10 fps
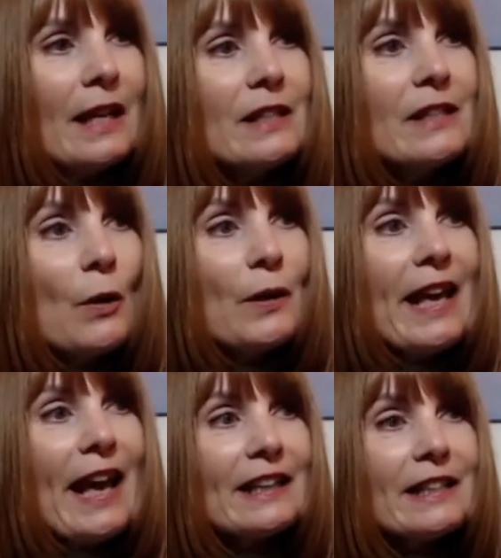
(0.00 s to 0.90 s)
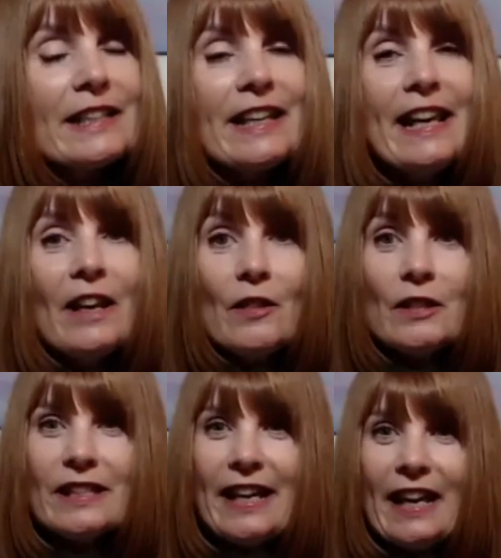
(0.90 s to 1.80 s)
So yes,
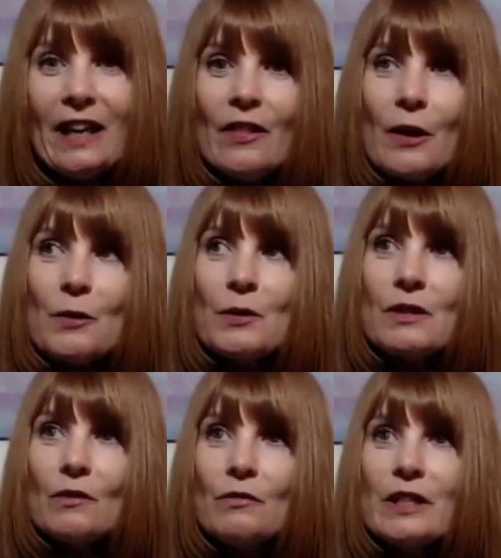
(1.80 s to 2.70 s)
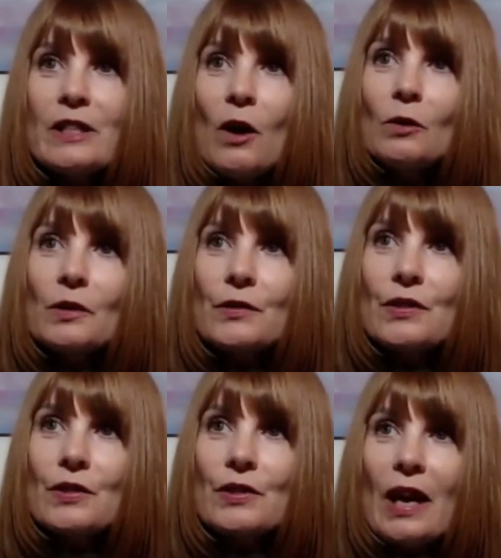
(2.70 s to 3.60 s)
seeing those
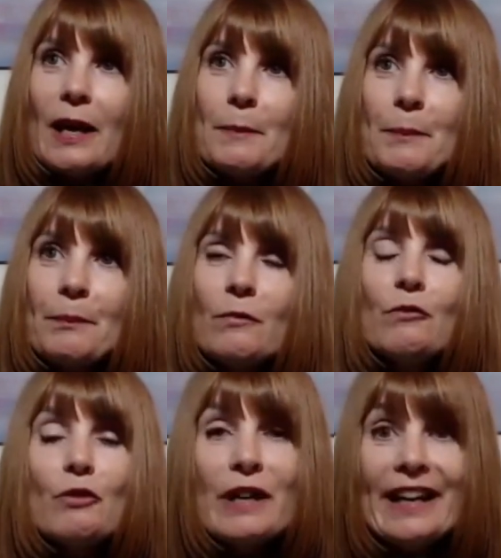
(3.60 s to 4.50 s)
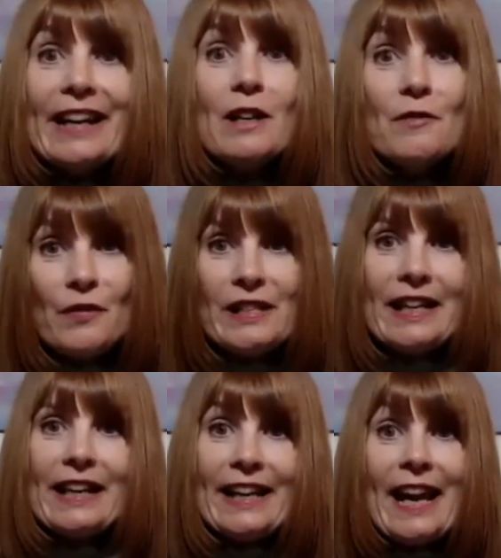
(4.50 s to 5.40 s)
results really
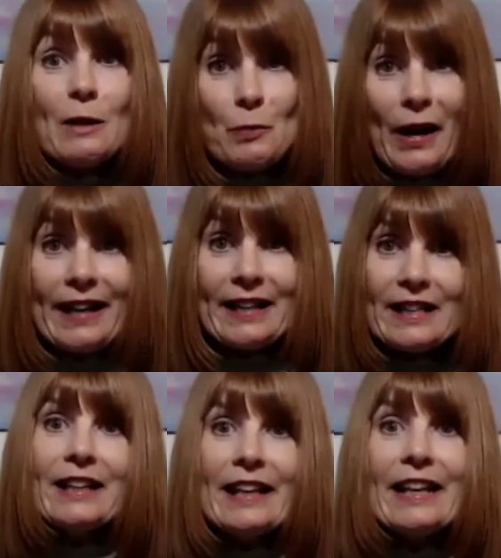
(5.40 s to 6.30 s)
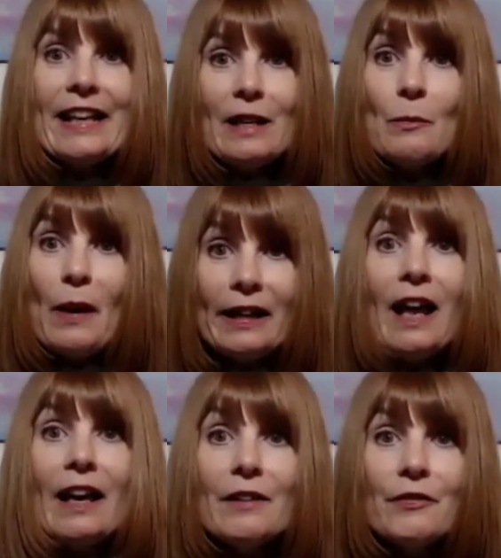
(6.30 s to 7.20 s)
physically and practically in my
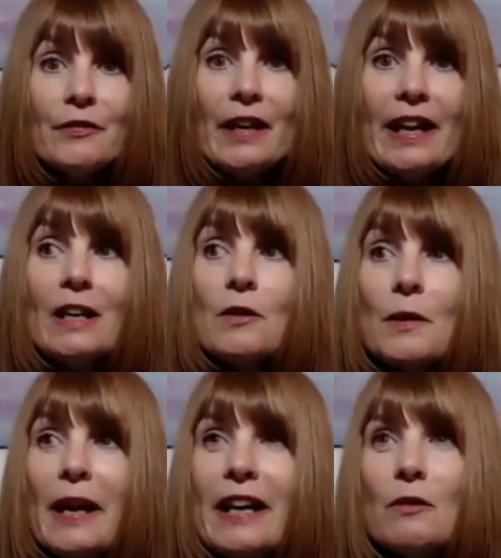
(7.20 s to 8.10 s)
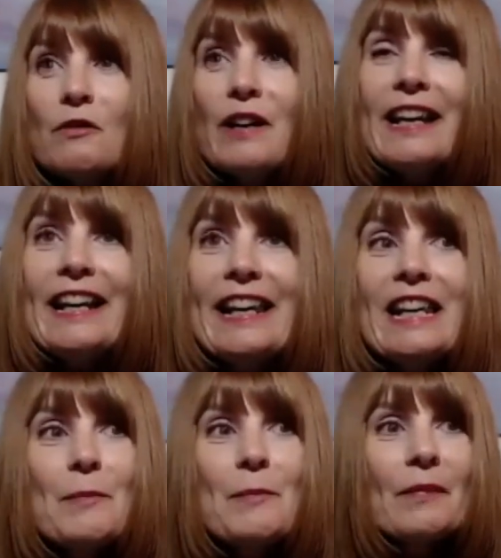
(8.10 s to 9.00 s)
life in a really
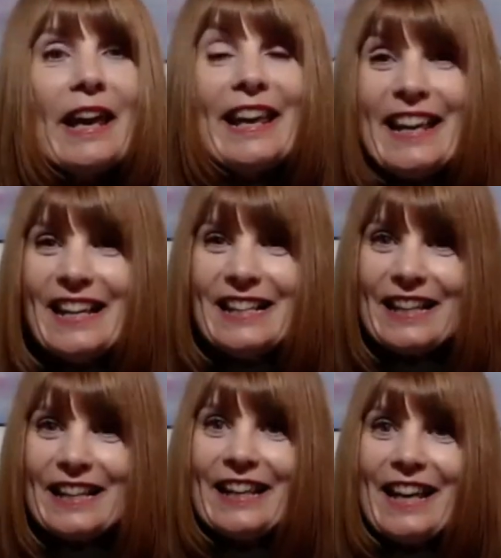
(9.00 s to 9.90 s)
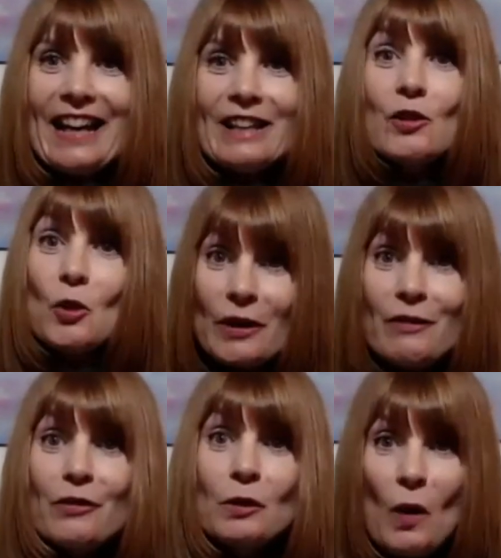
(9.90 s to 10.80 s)
easy and
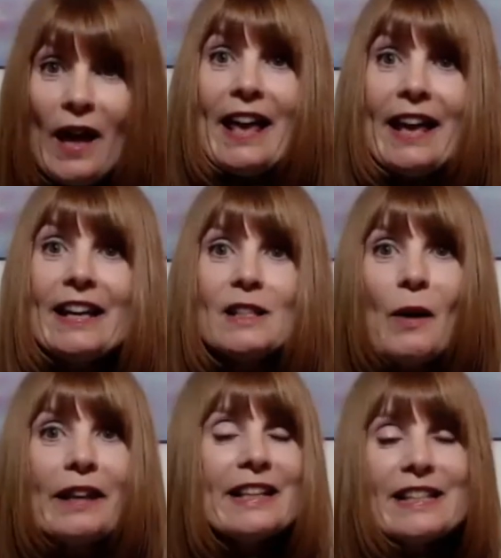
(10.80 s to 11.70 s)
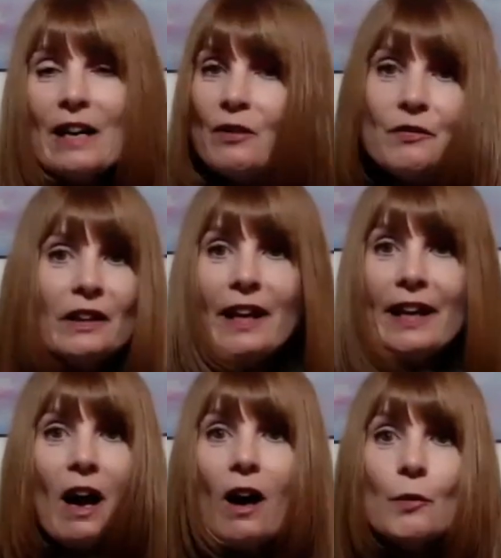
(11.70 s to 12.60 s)
joyful way as well. It's never felt
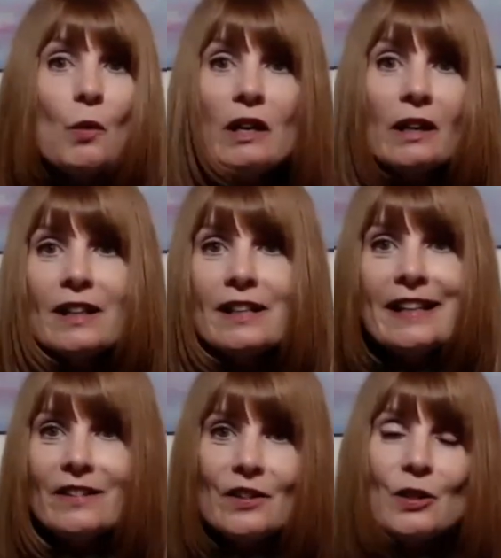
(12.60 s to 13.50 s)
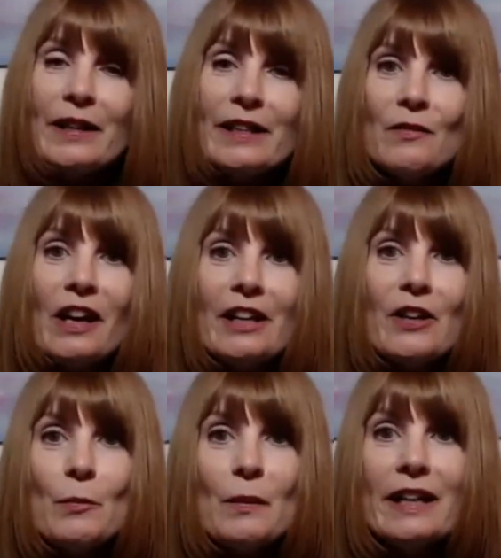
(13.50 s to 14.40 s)
like hard work since doing Divine
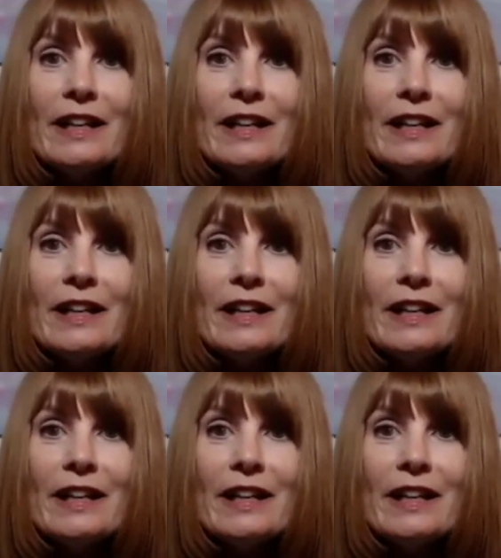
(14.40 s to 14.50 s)
Human.